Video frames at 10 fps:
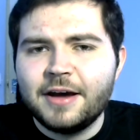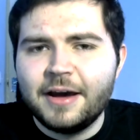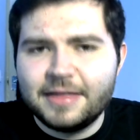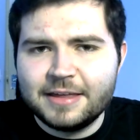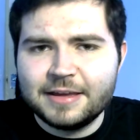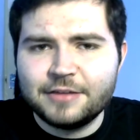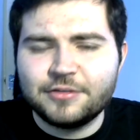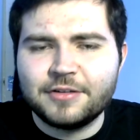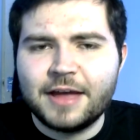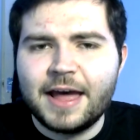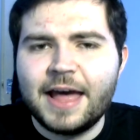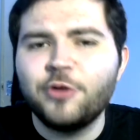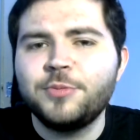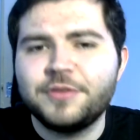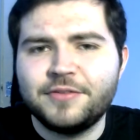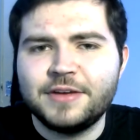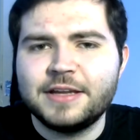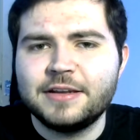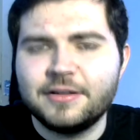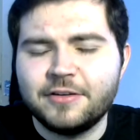I think it just helps
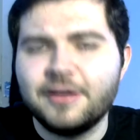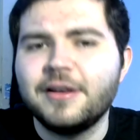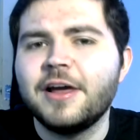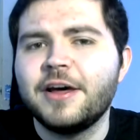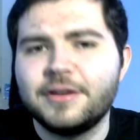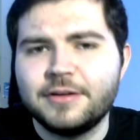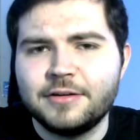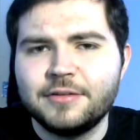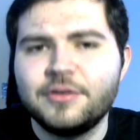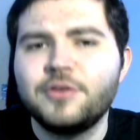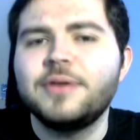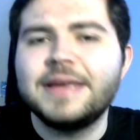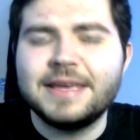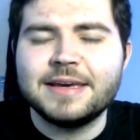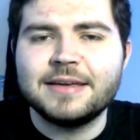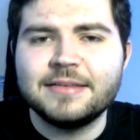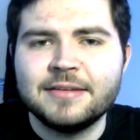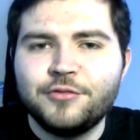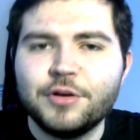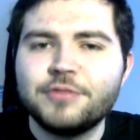Finn to learn who he
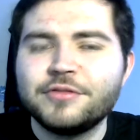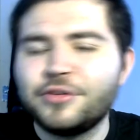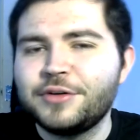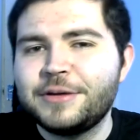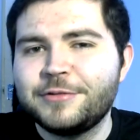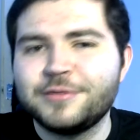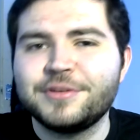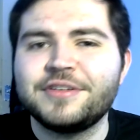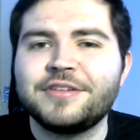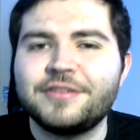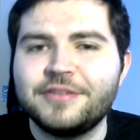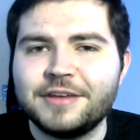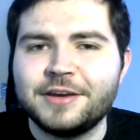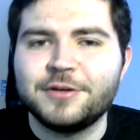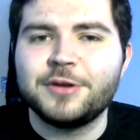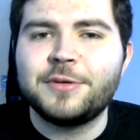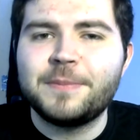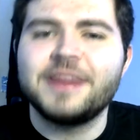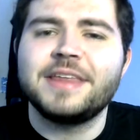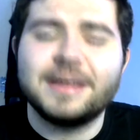is. Rose thought he was a Resistance hero,
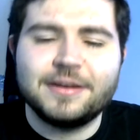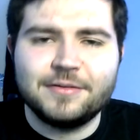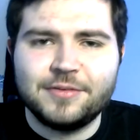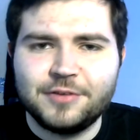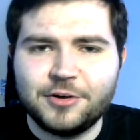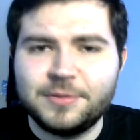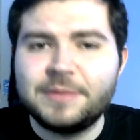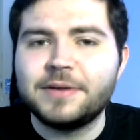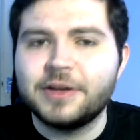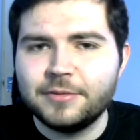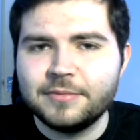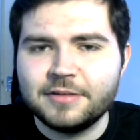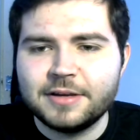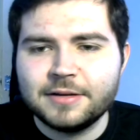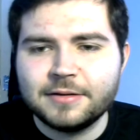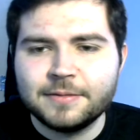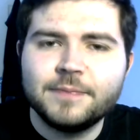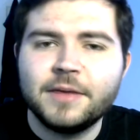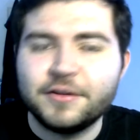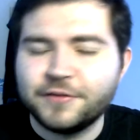and by the end of the film he becomes it.
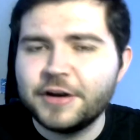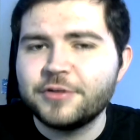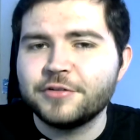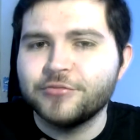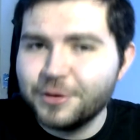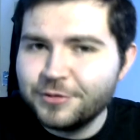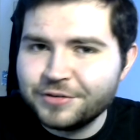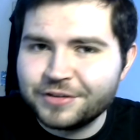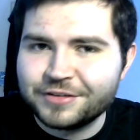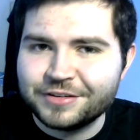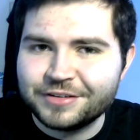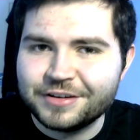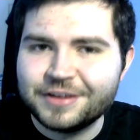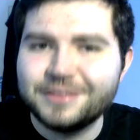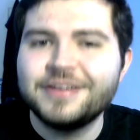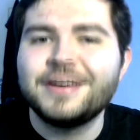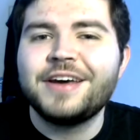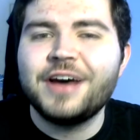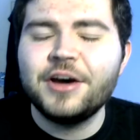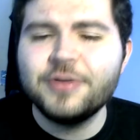As far as Rose is concerned,
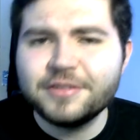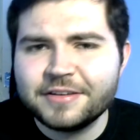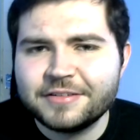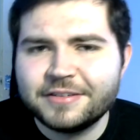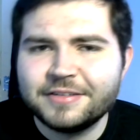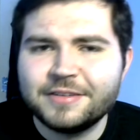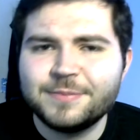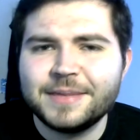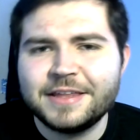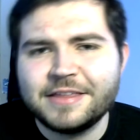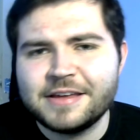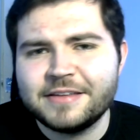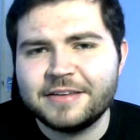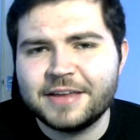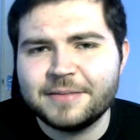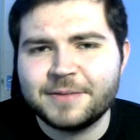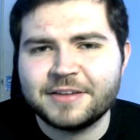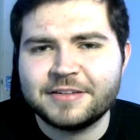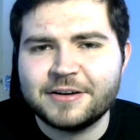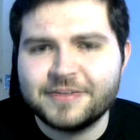her existence is mainly there to get the
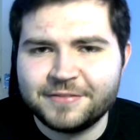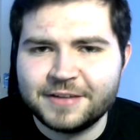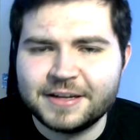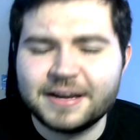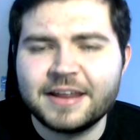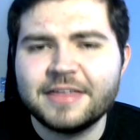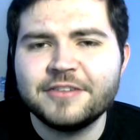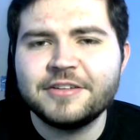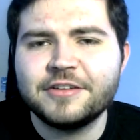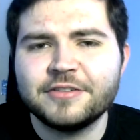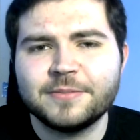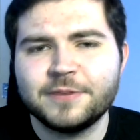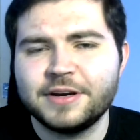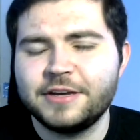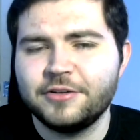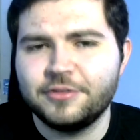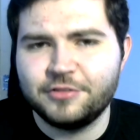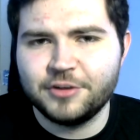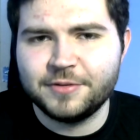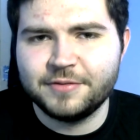best out of Finn, and I think she does a pretty good
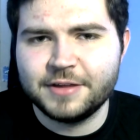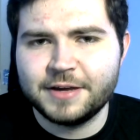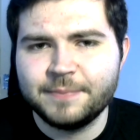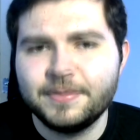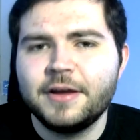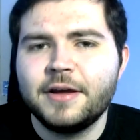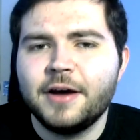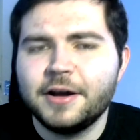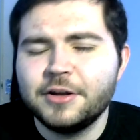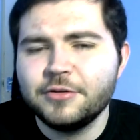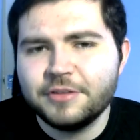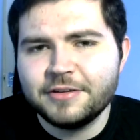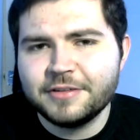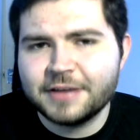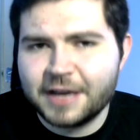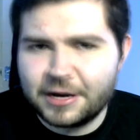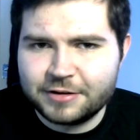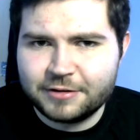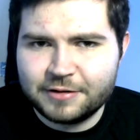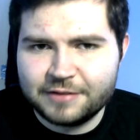job of that. I know she's the
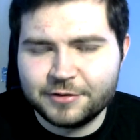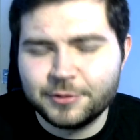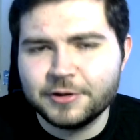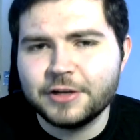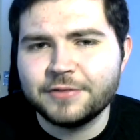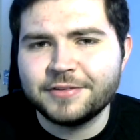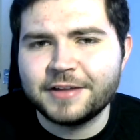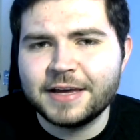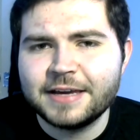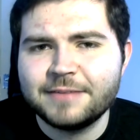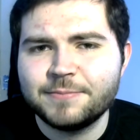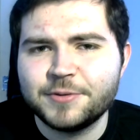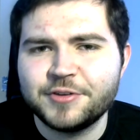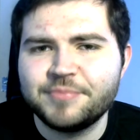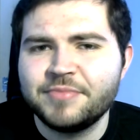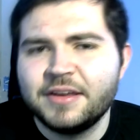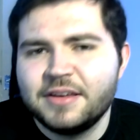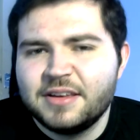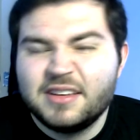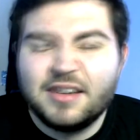character everyone loves to hate, but
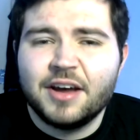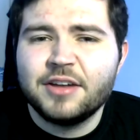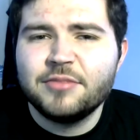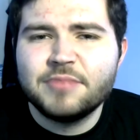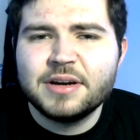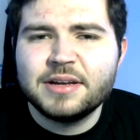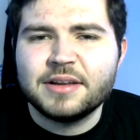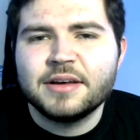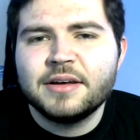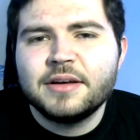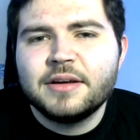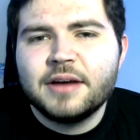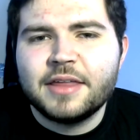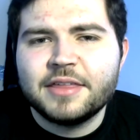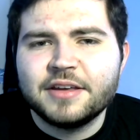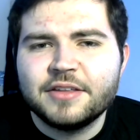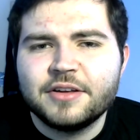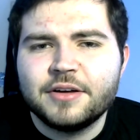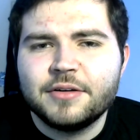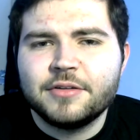I don't mind her. I think
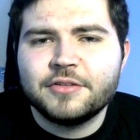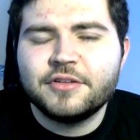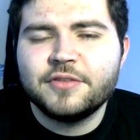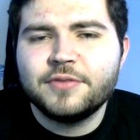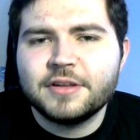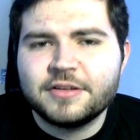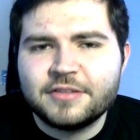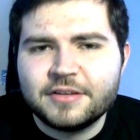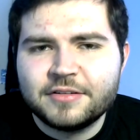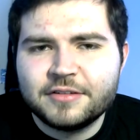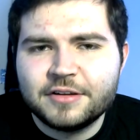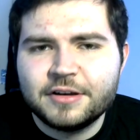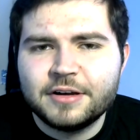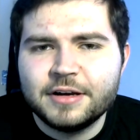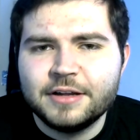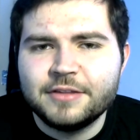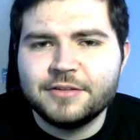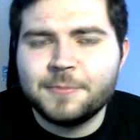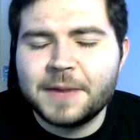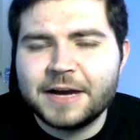that the stuff with her sister
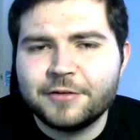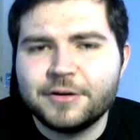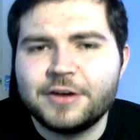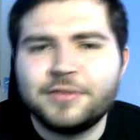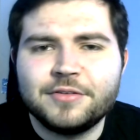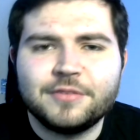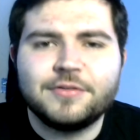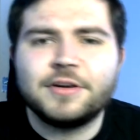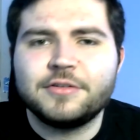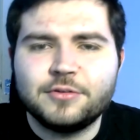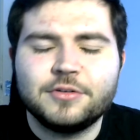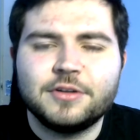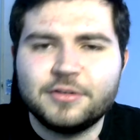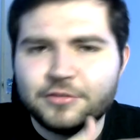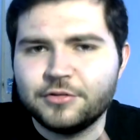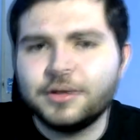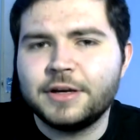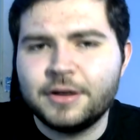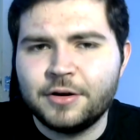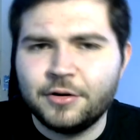and the background of the First Order
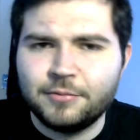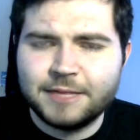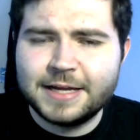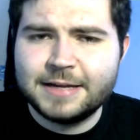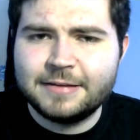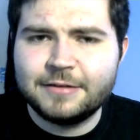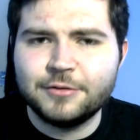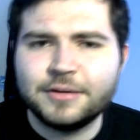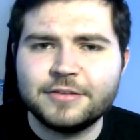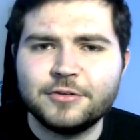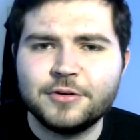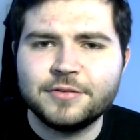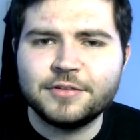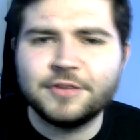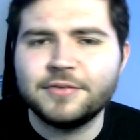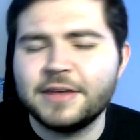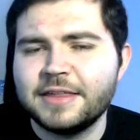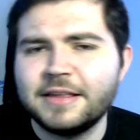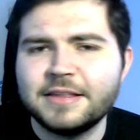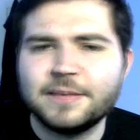destroying her home planet and all that sort of stuff, I
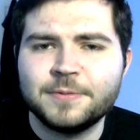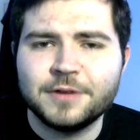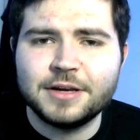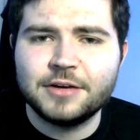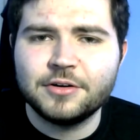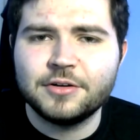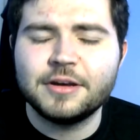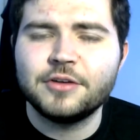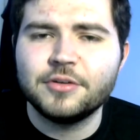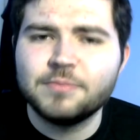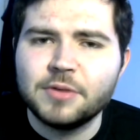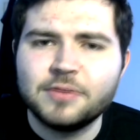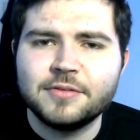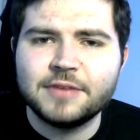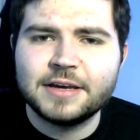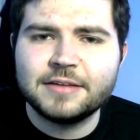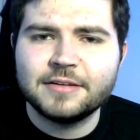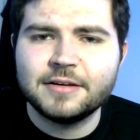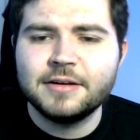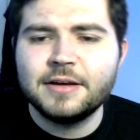think that's pretty good, a good motivator.